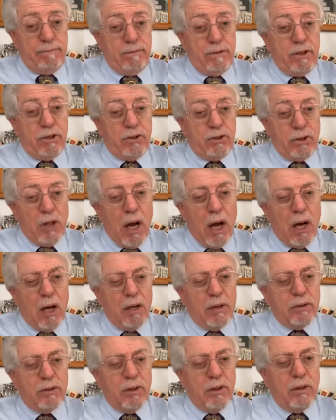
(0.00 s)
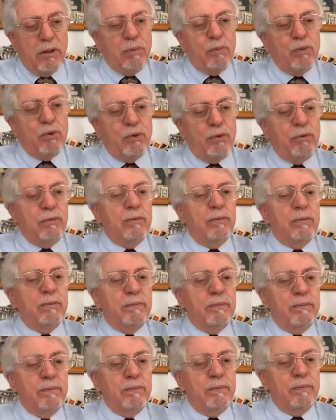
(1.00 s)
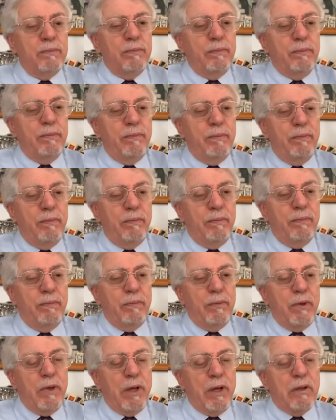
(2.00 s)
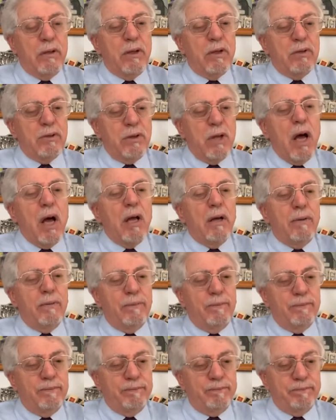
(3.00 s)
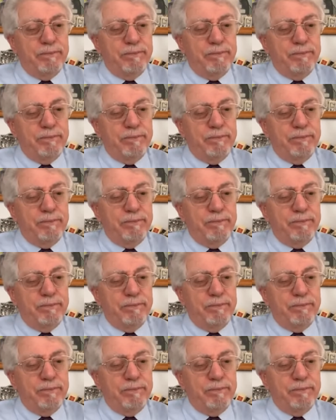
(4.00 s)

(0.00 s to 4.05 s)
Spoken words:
the stars and the moon and the sun